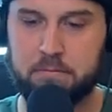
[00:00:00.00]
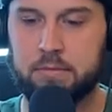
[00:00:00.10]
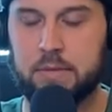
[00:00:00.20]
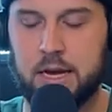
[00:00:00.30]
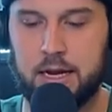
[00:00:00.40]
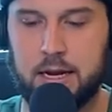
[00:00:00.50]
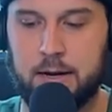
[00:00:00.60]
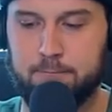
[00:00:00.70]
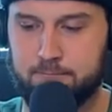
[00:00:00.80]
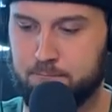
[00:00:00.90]

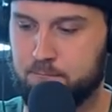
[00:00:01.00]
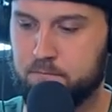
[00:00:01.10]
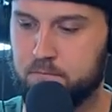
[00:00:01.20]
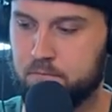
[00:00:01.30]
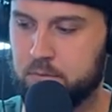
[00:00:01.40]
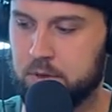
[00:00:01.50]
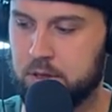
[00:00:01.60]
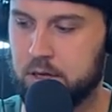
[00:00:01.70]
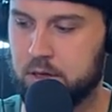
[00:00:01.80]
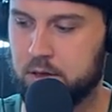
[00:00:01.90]
I
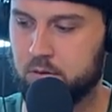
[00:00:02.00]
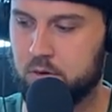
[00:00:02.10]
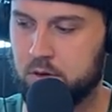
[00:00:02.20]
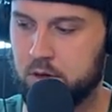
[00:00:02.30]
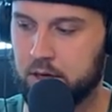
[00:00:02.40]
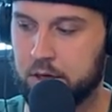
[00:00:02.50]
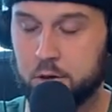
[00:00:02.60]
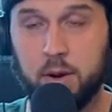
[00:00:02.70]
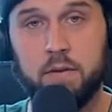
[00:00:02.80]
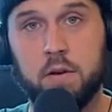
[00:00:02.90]
guess you'll
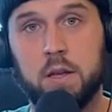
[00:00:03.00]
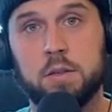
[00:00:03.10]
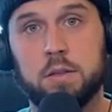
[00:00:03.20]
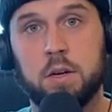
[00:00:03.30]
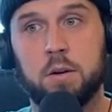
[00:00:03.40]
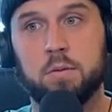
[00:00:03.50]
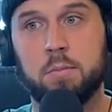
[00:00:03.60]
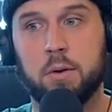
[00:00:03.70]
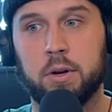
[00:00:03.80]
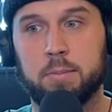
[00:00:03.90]
pay for this. You know, you
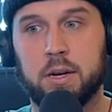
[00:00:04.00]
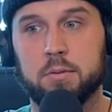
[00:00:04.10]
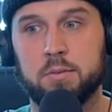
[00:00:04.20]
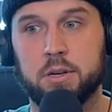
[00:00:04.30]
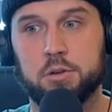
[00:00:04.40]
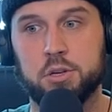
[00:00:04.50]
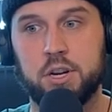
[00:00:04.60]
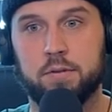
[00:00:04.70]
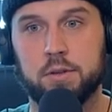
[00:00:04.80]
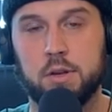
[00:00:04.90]
might want to pick up some extra
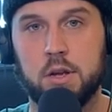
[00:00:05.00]
shifts.